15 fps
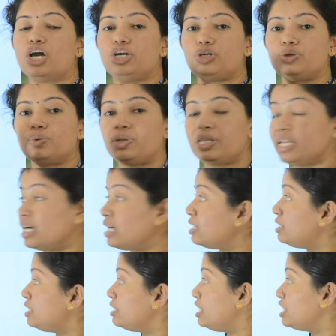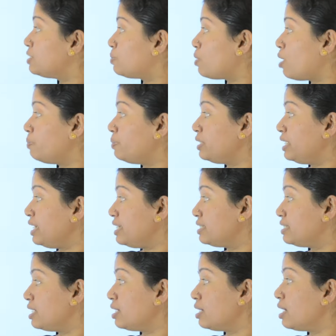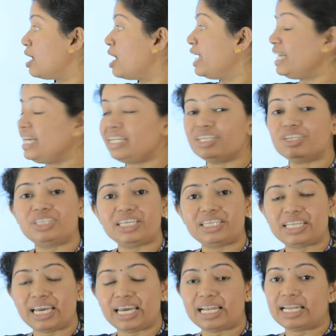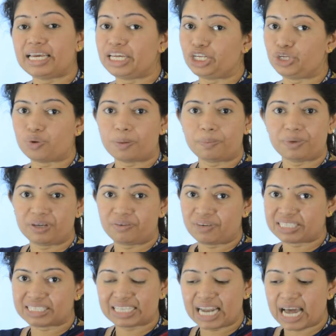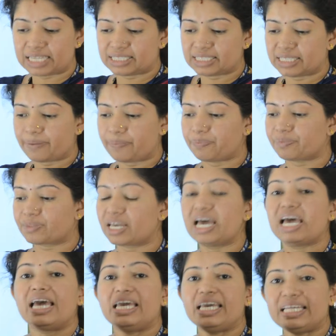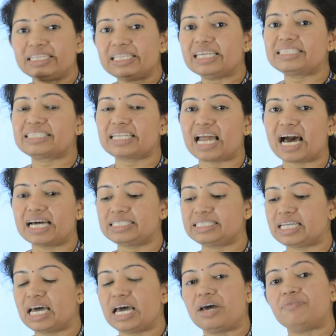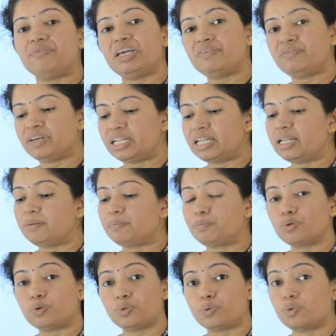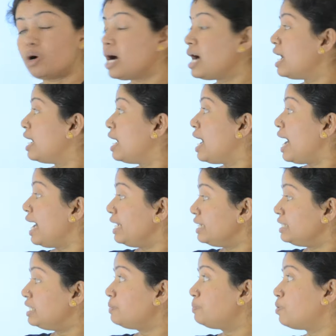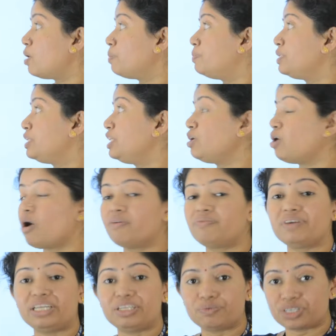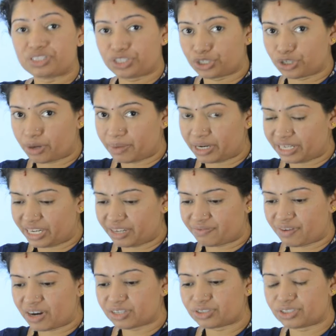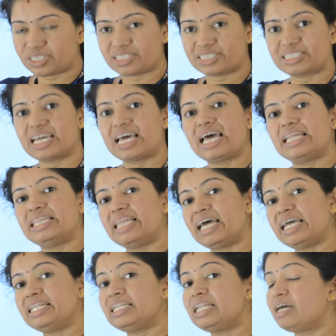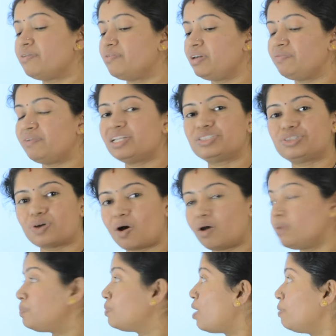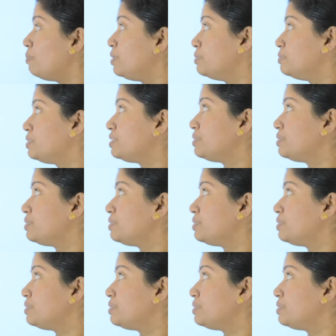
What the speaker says: you learned these properties in detail in your previous class. In this class, we will prove another property of inverse trigonometric functions, then we will solve problems.